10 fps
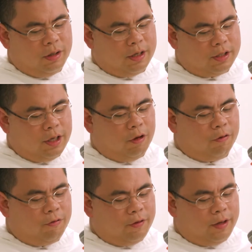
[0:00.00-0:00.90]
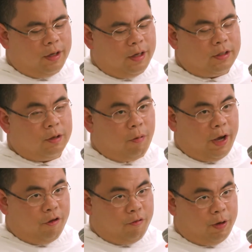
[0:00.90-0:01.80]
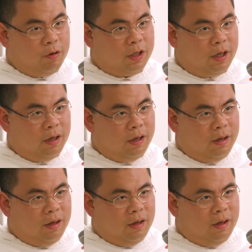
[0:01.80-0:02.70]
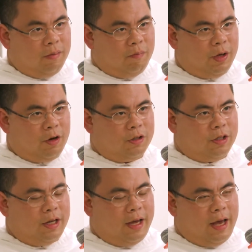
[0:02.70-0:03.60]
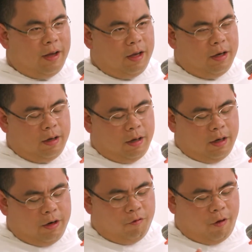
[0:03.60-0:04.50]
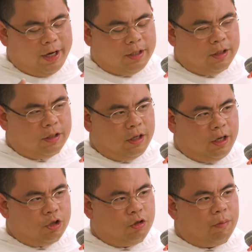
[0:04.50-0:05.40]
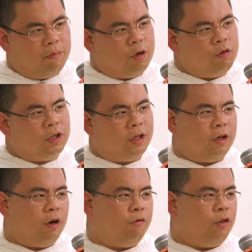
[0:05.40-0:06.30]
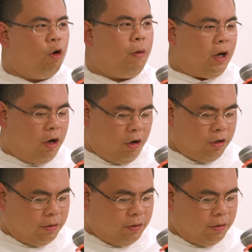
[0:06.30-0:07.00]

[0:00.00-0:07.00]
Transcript: itself is the way of beauty, because it invites us into the beauty of knowing God.